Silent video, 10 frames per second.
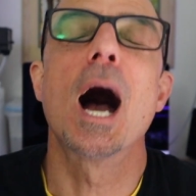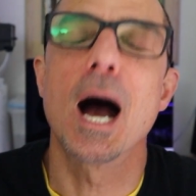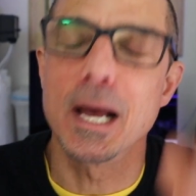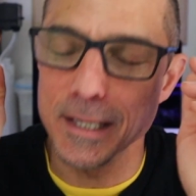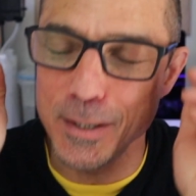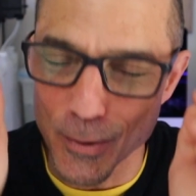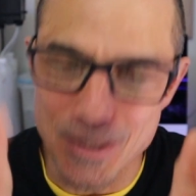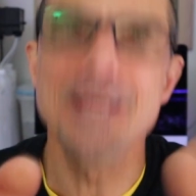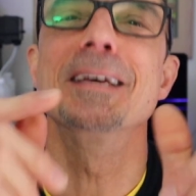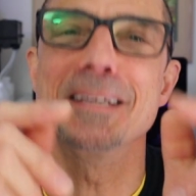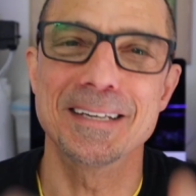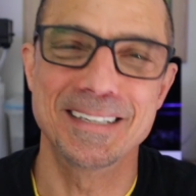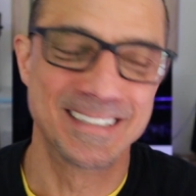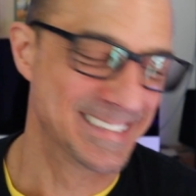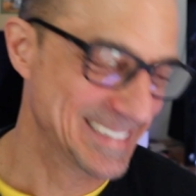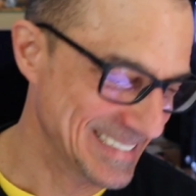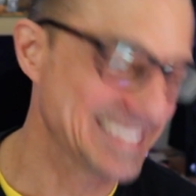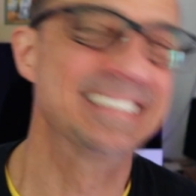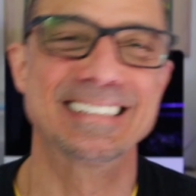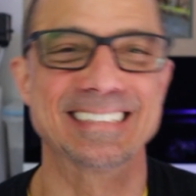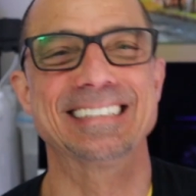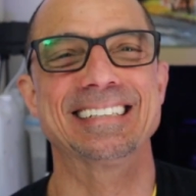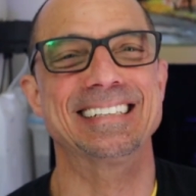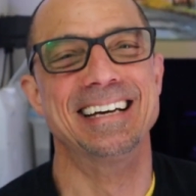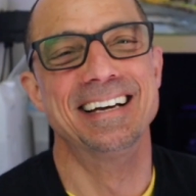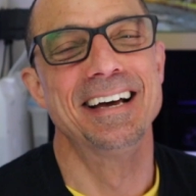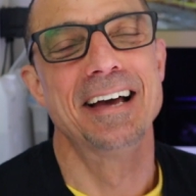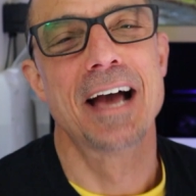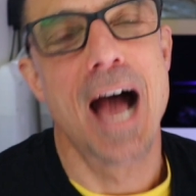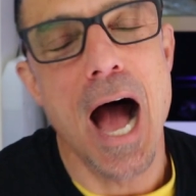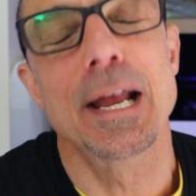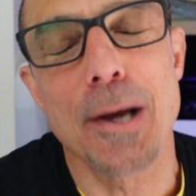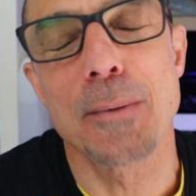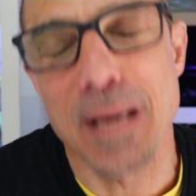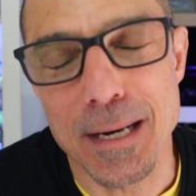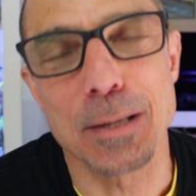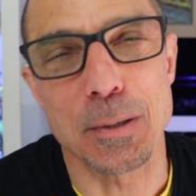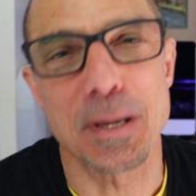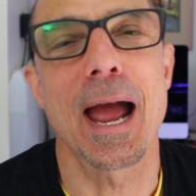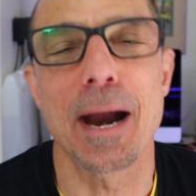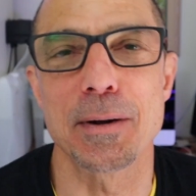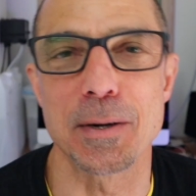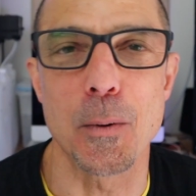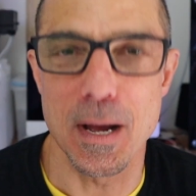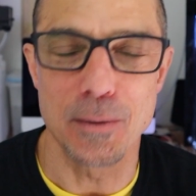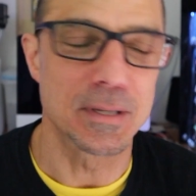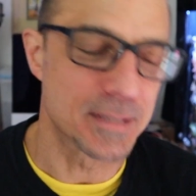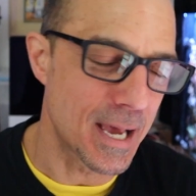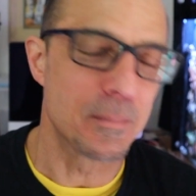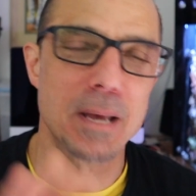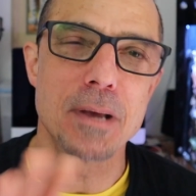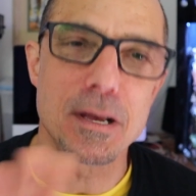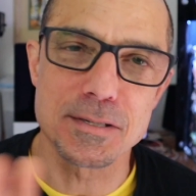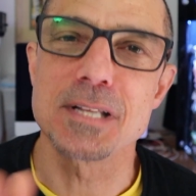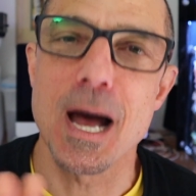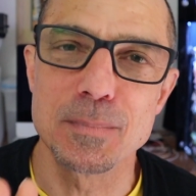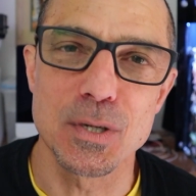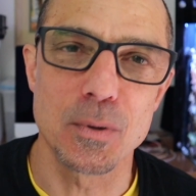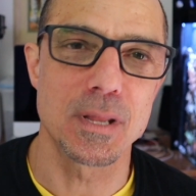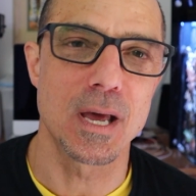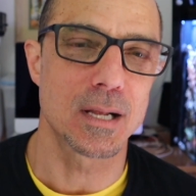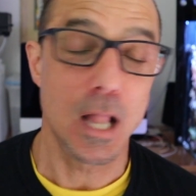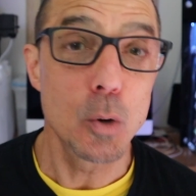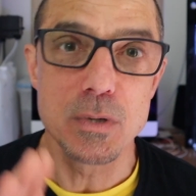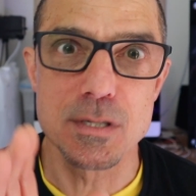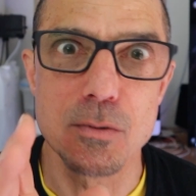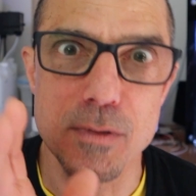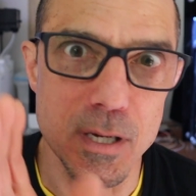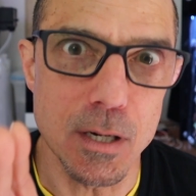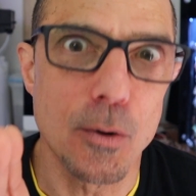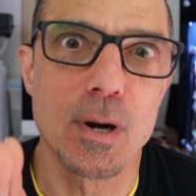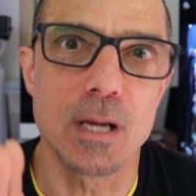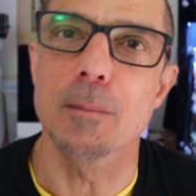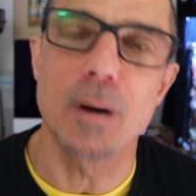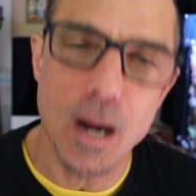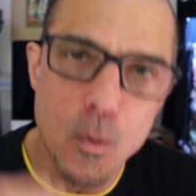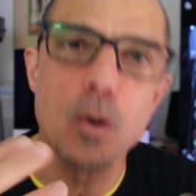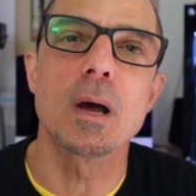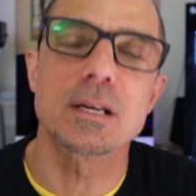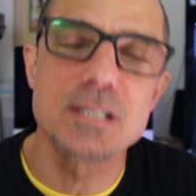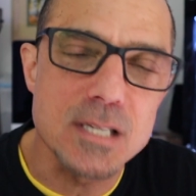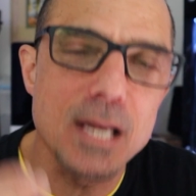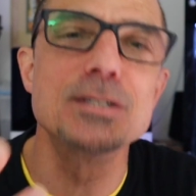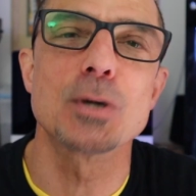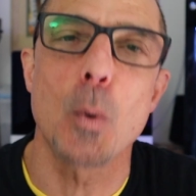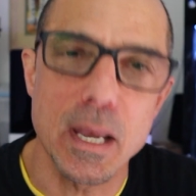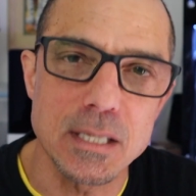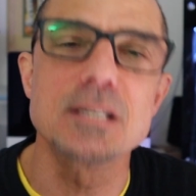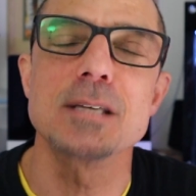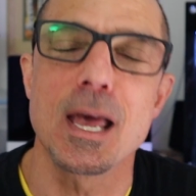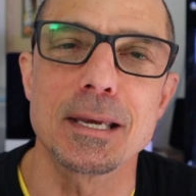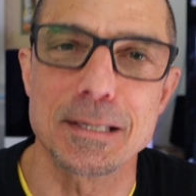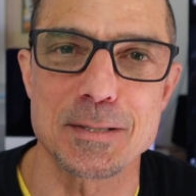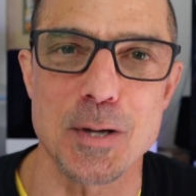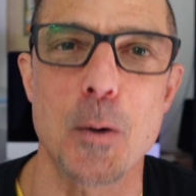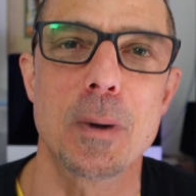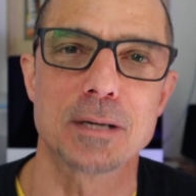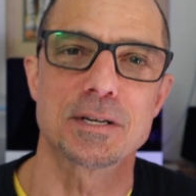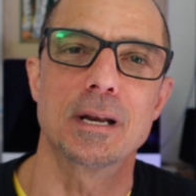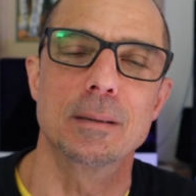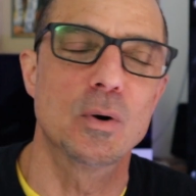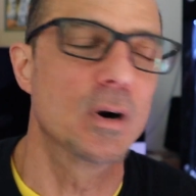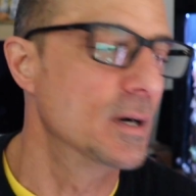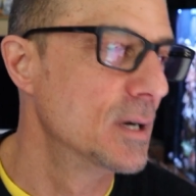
I agree. I know, I'm getting a little carried away with that. Maybe I'll stop doing that. I'll always do the agree, but I won't accentuate saying it so much anymore.